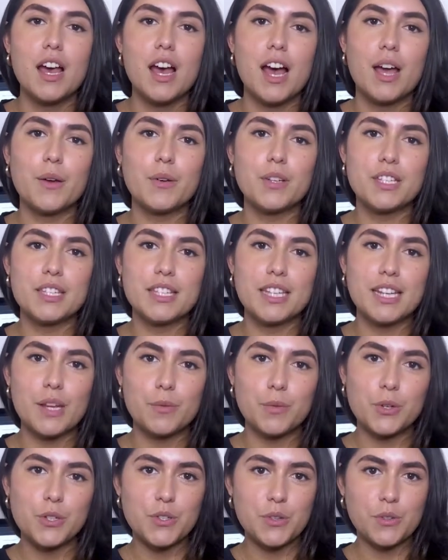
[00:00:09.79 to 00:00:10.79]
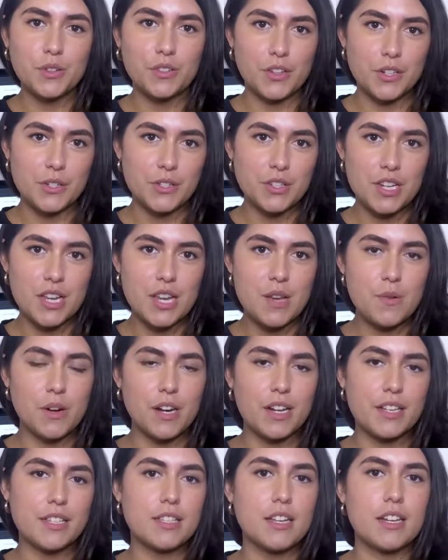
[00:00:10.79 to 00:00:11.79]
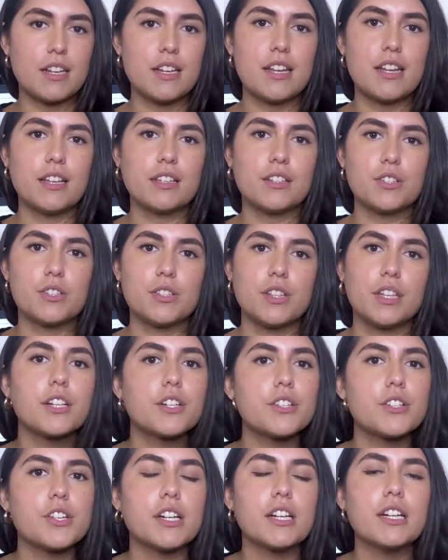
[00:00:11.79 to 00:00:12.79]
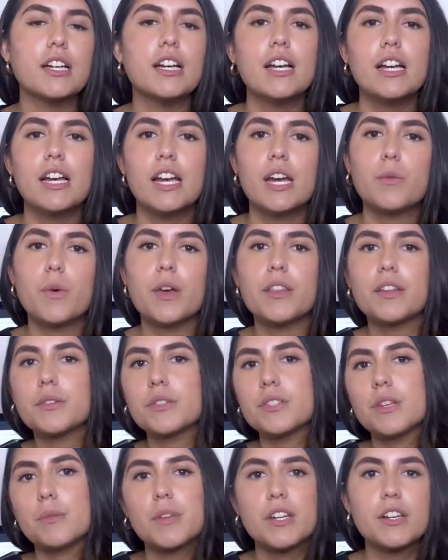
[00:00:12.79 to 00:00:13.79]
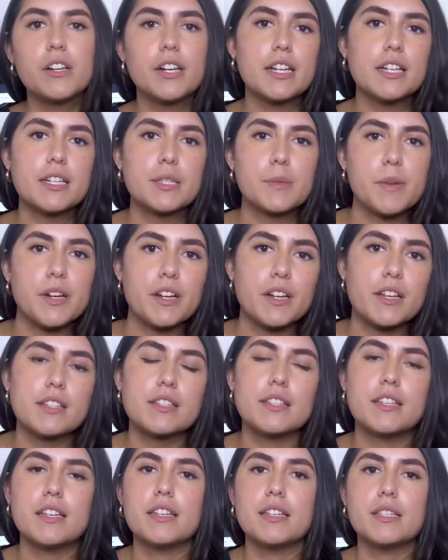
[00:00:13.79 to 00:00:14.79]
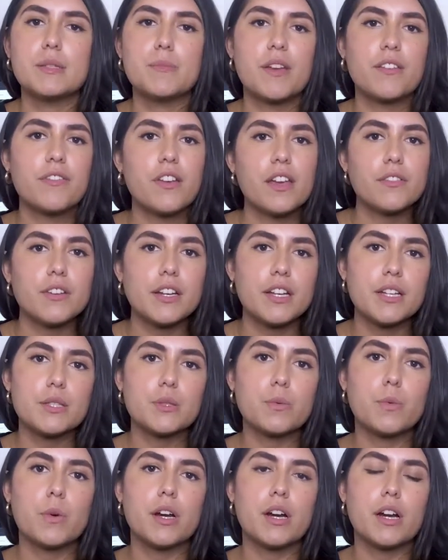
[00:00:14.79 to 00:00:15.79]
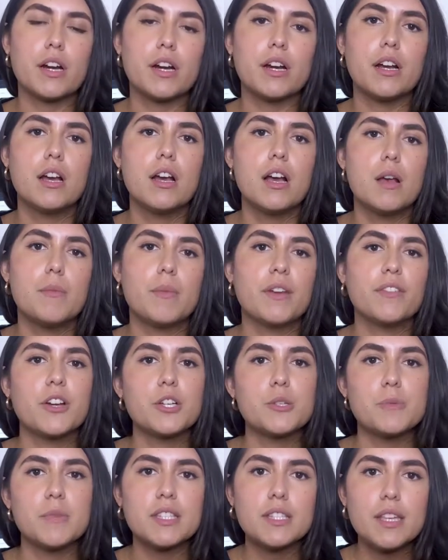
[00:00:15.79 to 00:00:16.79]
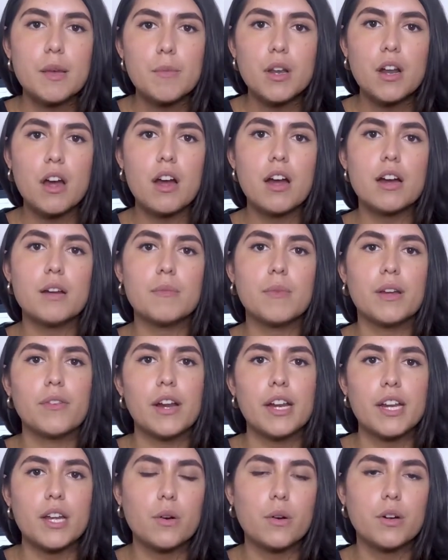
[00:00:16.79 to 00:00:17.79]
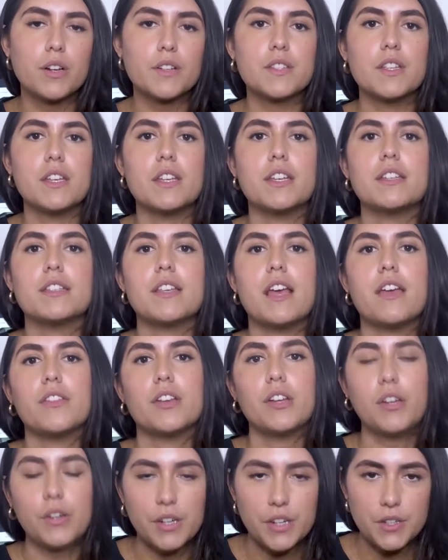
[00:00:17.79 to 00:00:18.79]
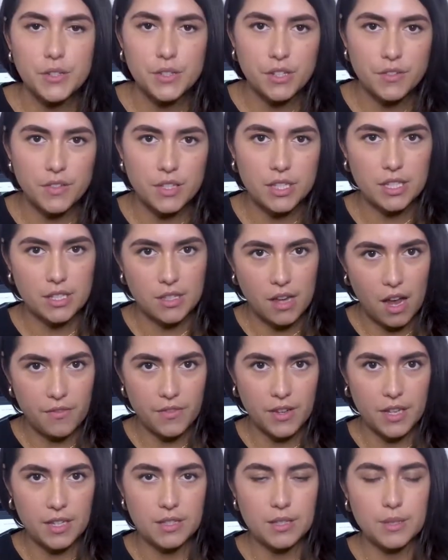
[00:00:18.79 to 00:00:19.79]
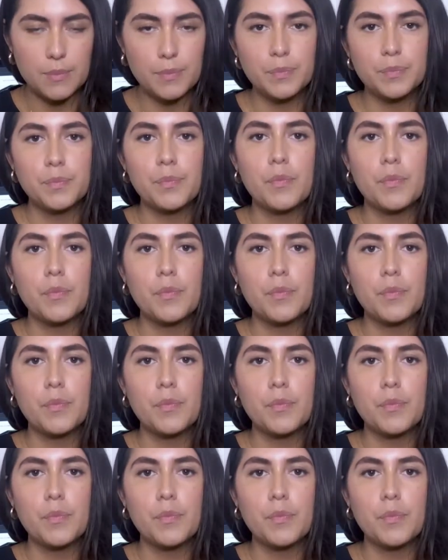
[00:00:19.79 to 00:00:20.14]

I went to St. Edward's University where I studied English literature, and while there were so many great experiences, my favorites were my freshman seminar, my writing courses, and the Career Services Office.